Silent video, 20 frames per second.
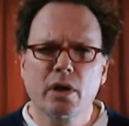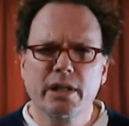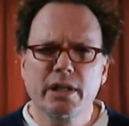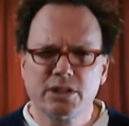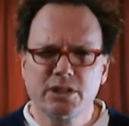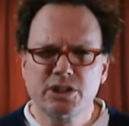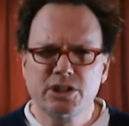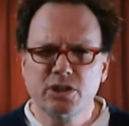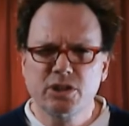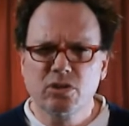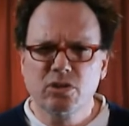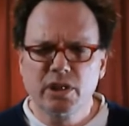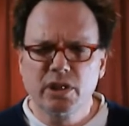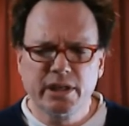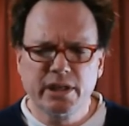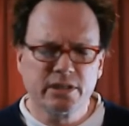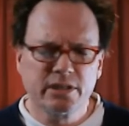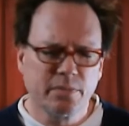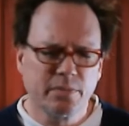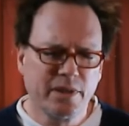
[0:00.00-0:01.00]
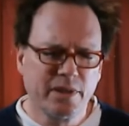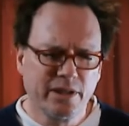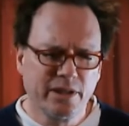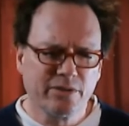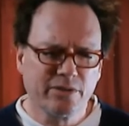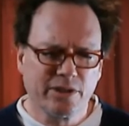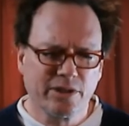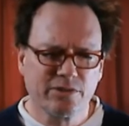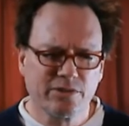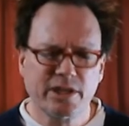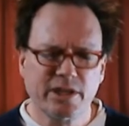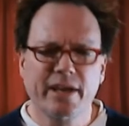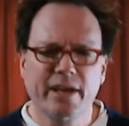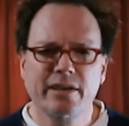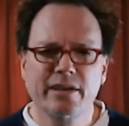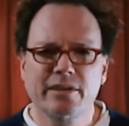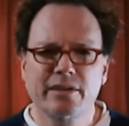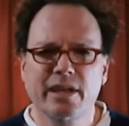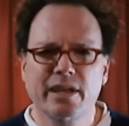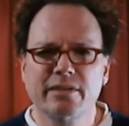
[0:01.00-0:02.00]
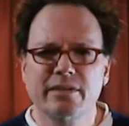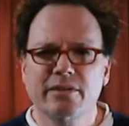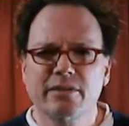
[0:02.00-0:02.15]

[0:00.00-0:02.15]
and still is. I mean, they'll tell you that